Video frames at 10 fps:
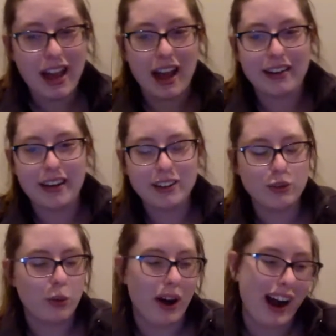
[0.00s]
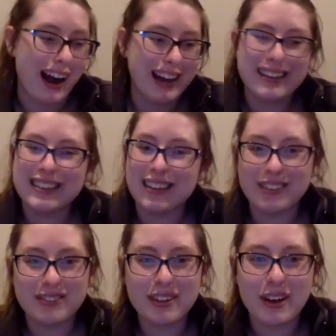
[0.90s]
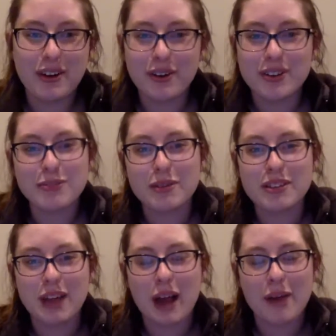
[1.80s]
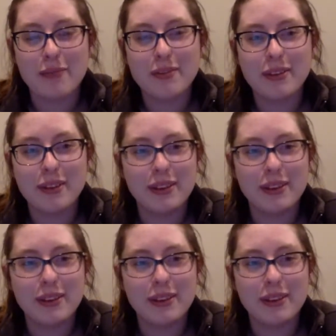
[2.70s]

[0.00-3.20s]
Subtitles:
and that's where I love Christmas time.